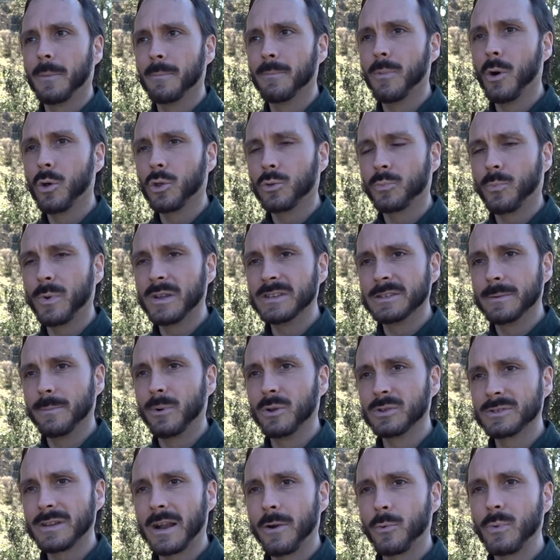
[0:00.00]
Both
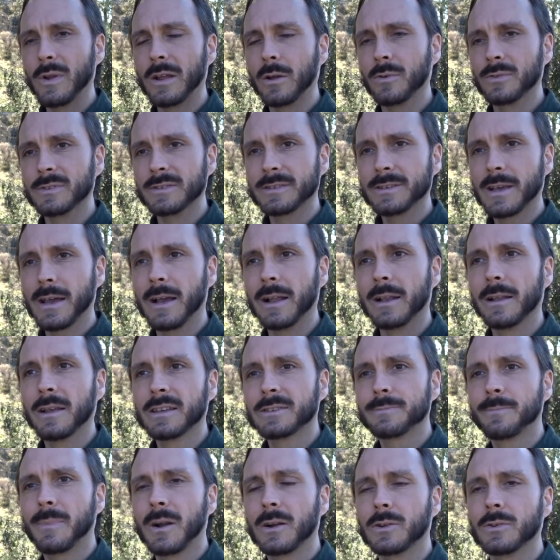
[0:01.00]
principles are reconciled
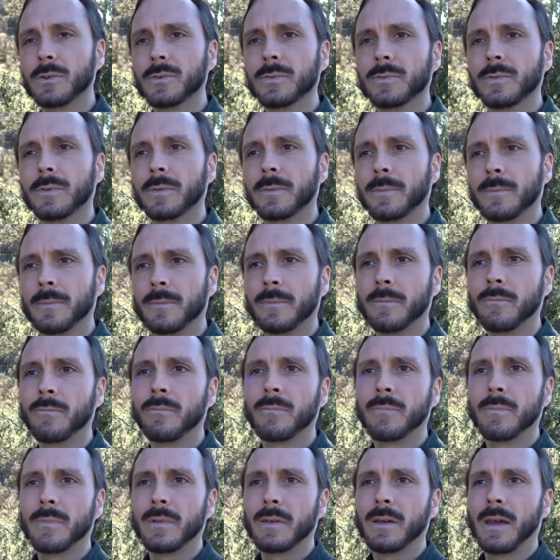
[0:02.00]
as part of
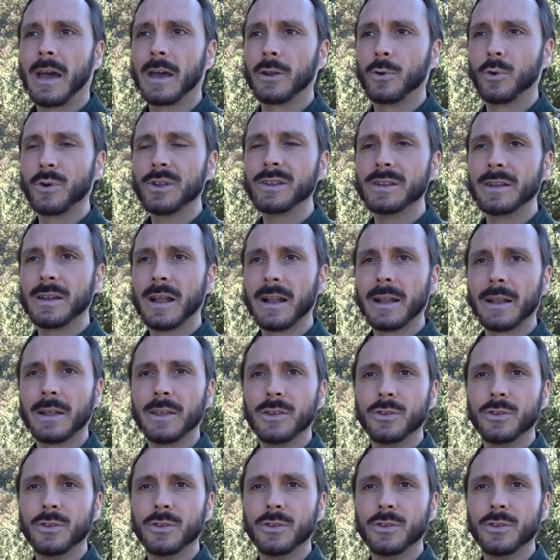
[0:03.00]
an original